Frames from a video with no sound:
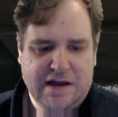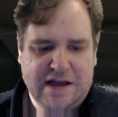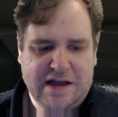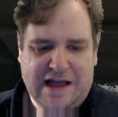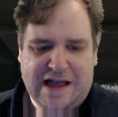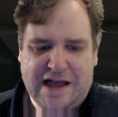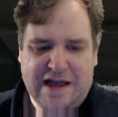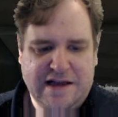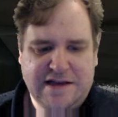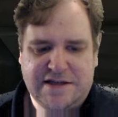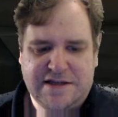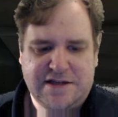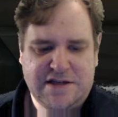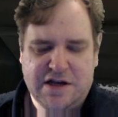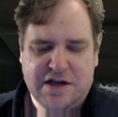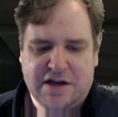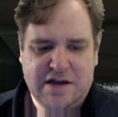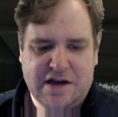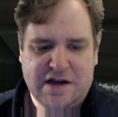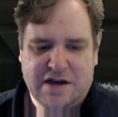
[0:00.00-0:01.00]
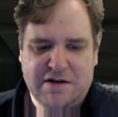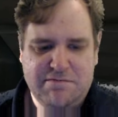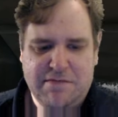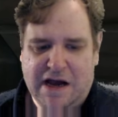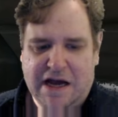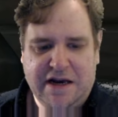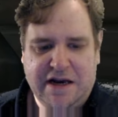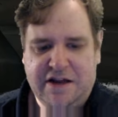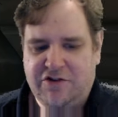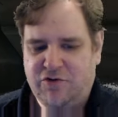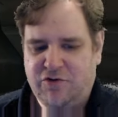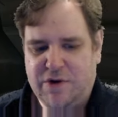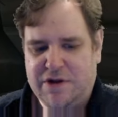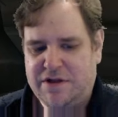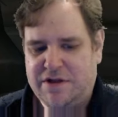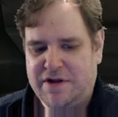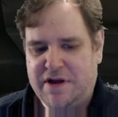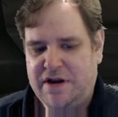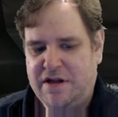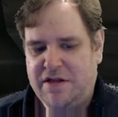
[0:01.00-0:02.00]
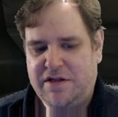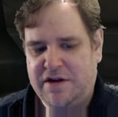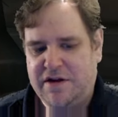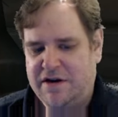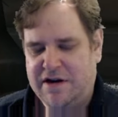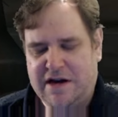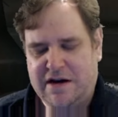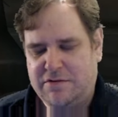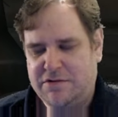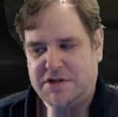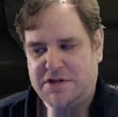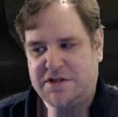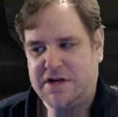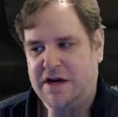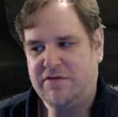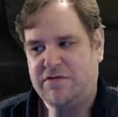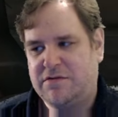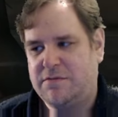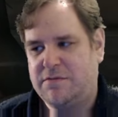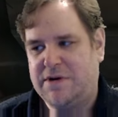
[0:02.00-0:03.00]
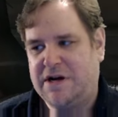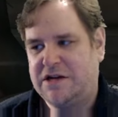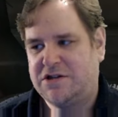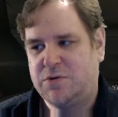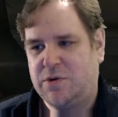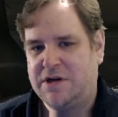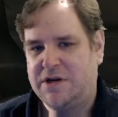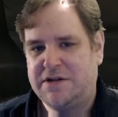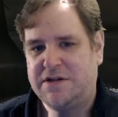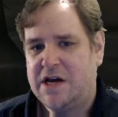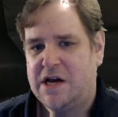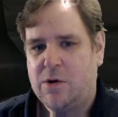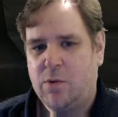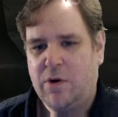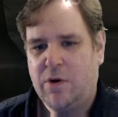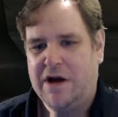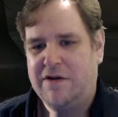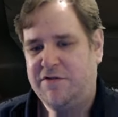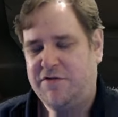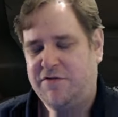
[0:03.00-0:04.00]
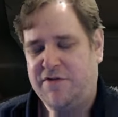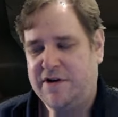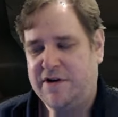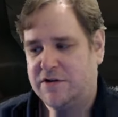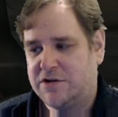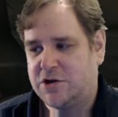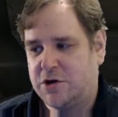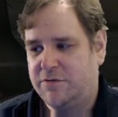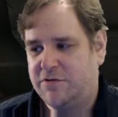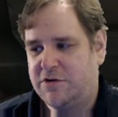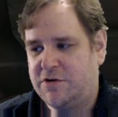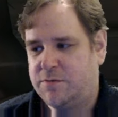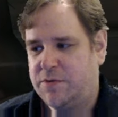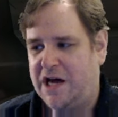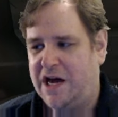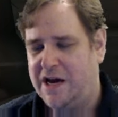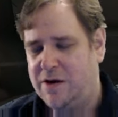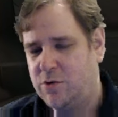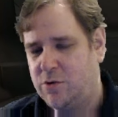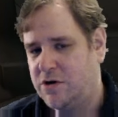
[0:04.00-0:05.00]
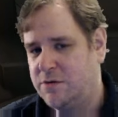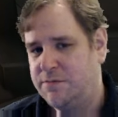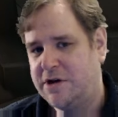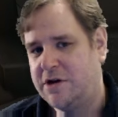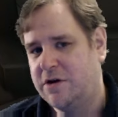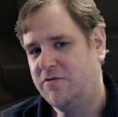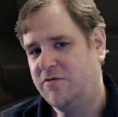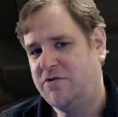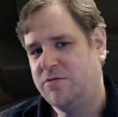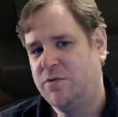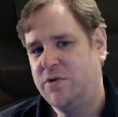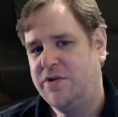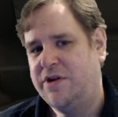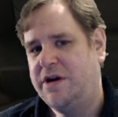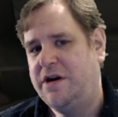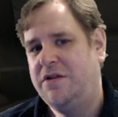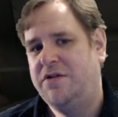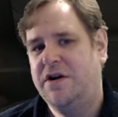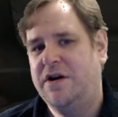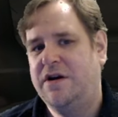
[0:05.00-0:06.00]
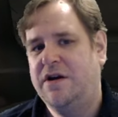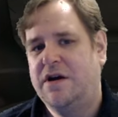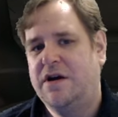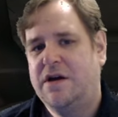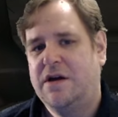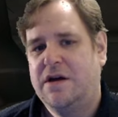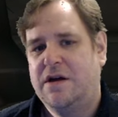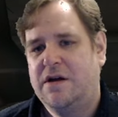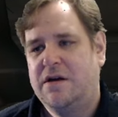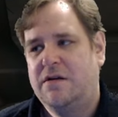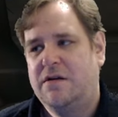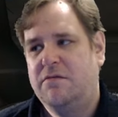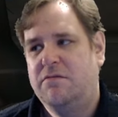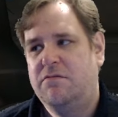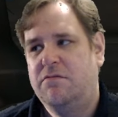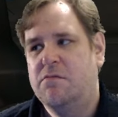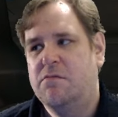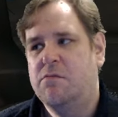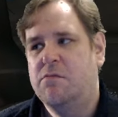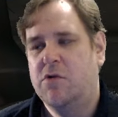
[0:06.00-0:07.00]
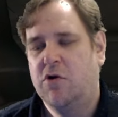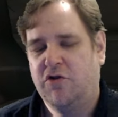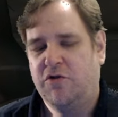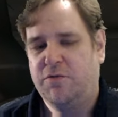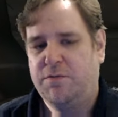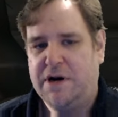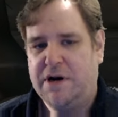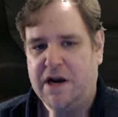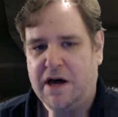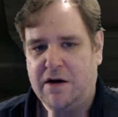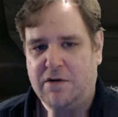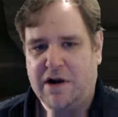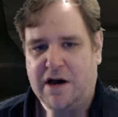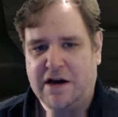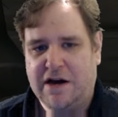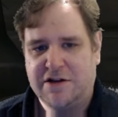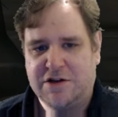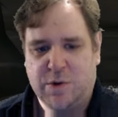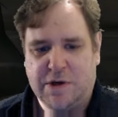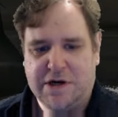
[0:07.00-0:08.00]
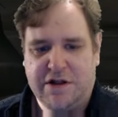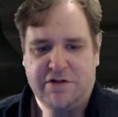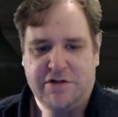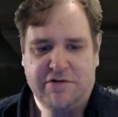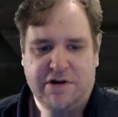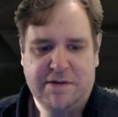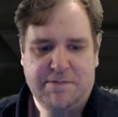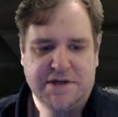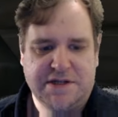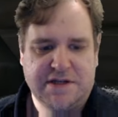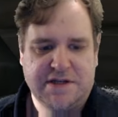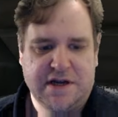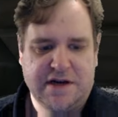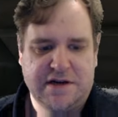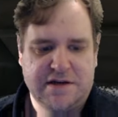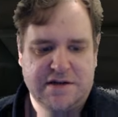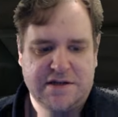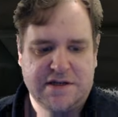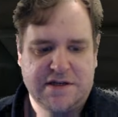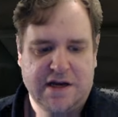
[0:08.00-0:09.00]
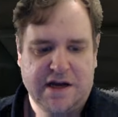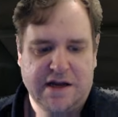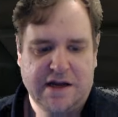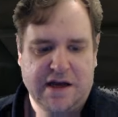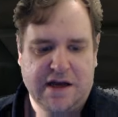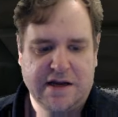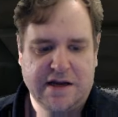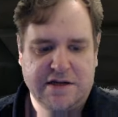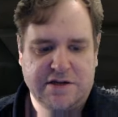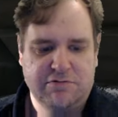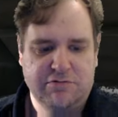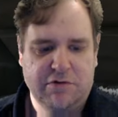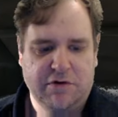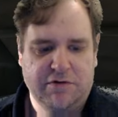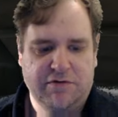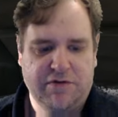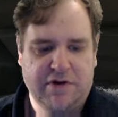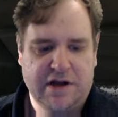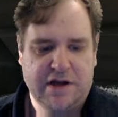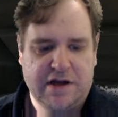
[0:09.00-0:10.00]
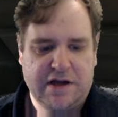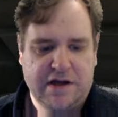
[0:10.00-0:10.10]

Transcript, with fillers: haste, you, you can manage with anything, I would say, from about 20... Whatever feels comfortable. I wouldn't be comfortable with anything much below like 23%, say, haste, roughly.